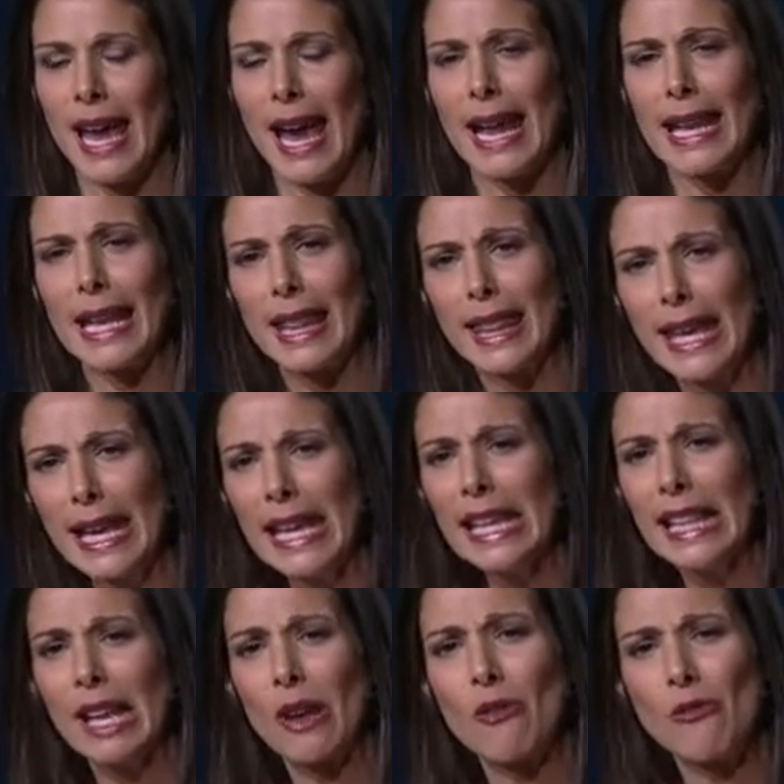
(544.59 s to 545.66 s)
And the thing
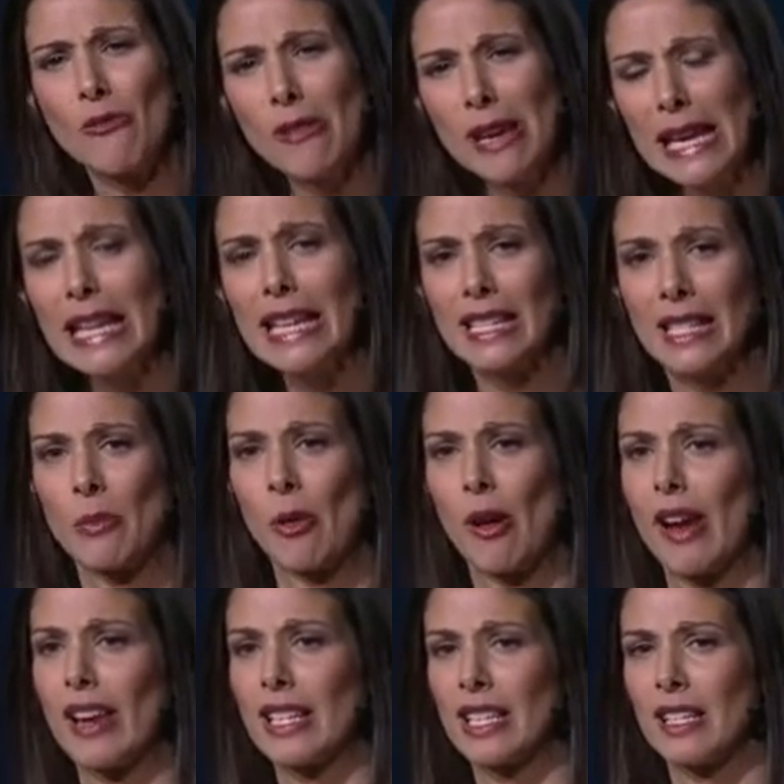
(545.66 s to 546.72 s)
that really
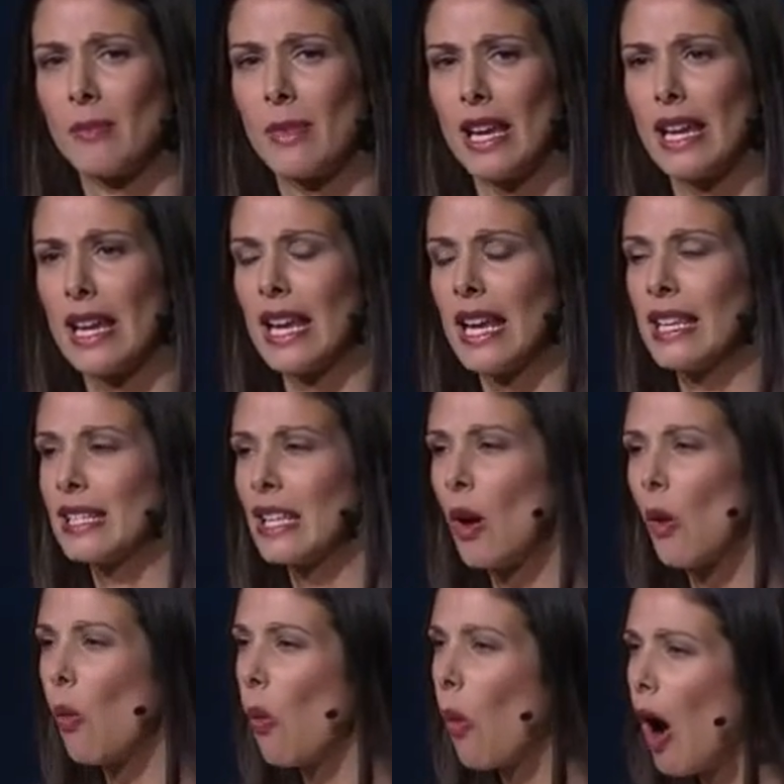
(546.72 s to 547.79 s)
surprises me is that
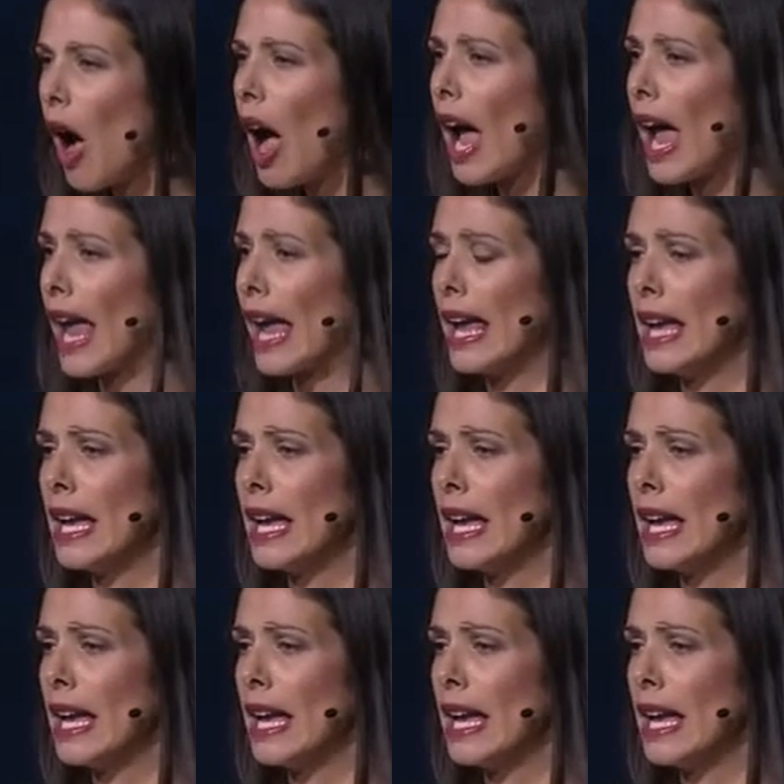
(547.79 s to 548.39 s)
why